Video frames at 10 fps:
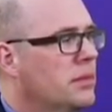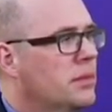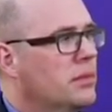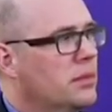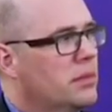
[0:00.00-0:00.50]

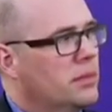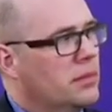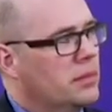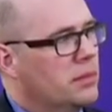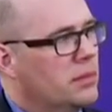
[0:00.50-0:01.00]

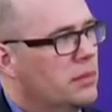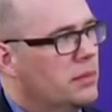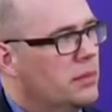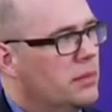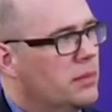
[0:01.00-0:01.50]

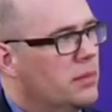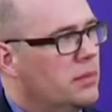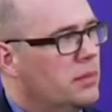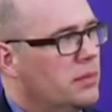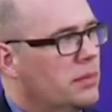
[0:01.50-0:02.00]

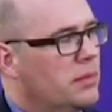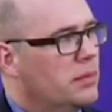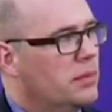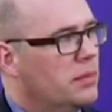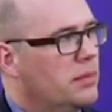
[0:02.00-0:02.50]

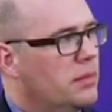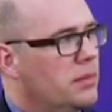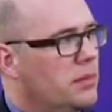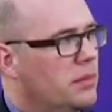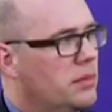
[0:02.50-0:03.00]

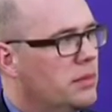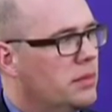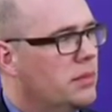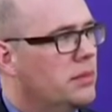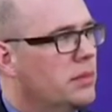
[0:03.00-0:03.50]

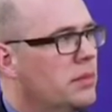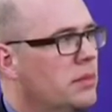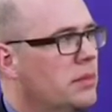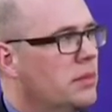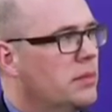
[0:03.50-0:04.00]

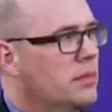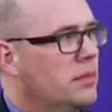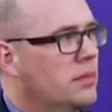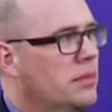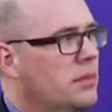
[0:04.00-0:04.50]

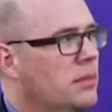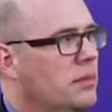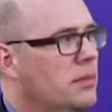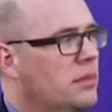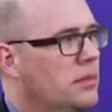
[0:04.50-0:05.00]

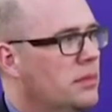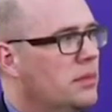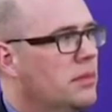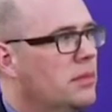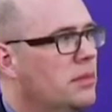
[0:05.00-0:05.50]

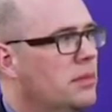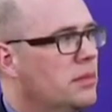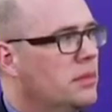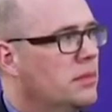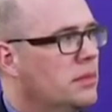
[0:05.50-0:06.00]

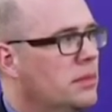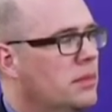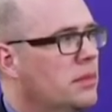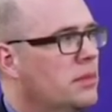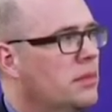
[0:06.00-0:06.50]

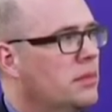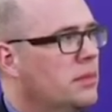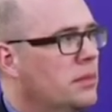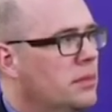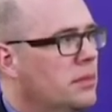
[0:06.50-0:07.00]

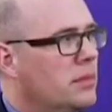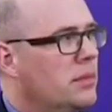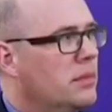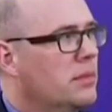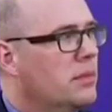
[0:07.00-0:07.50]

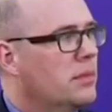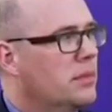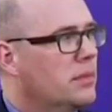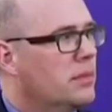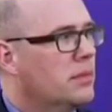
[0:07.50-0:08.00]
(silent)